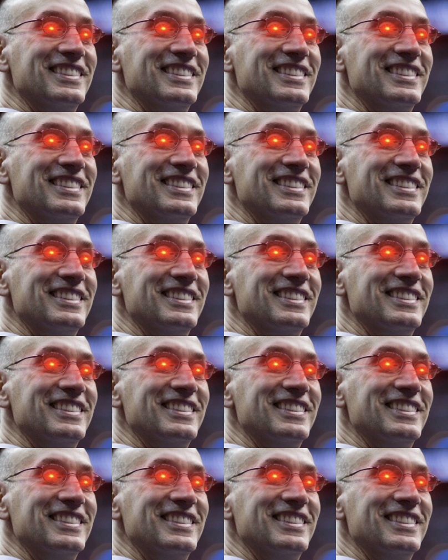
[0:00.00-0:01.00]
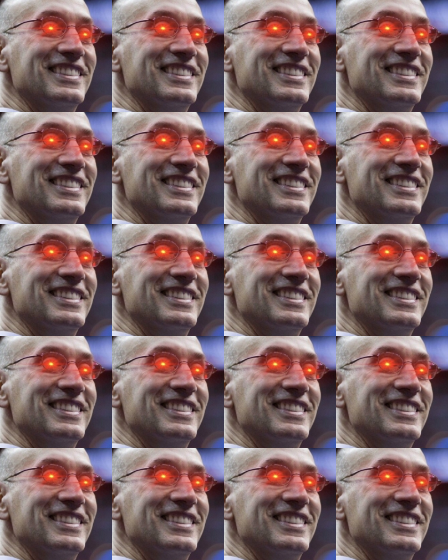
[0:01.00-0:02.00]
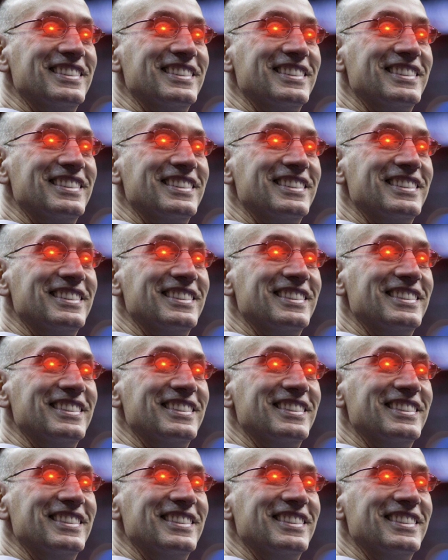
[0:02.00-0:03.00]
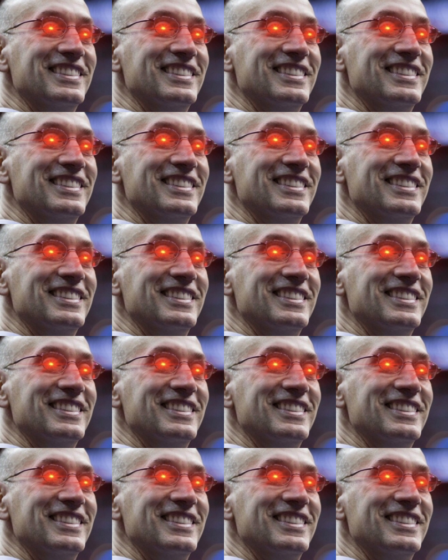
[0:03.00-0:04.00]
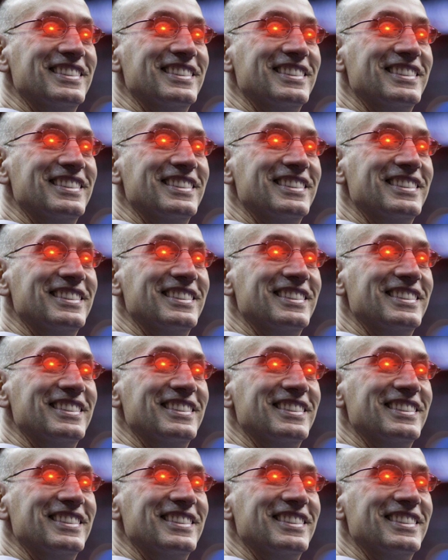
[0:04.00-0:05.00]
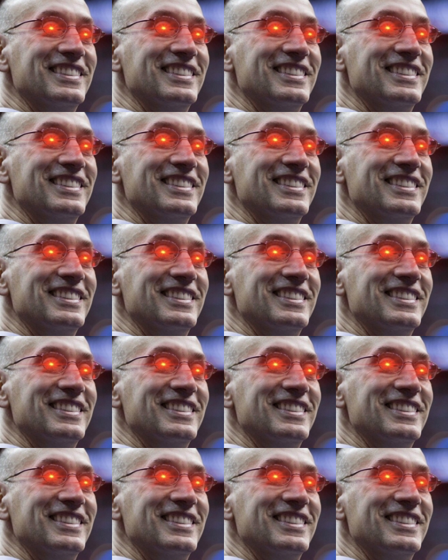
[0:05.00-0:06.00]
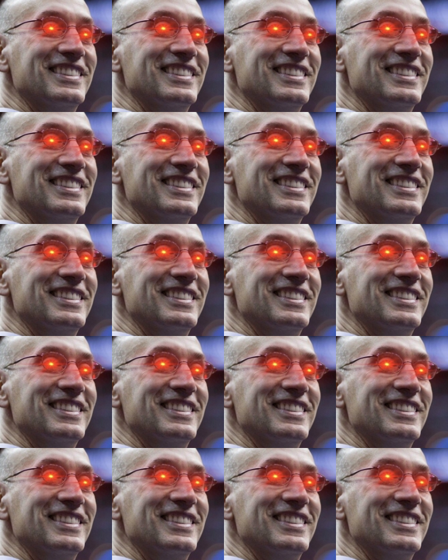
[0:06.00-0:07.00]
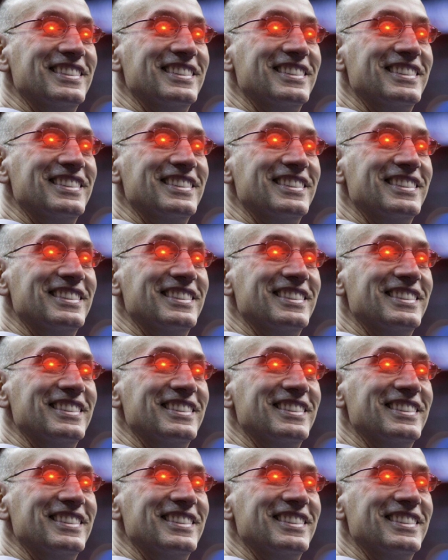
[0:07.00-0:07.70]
(silence)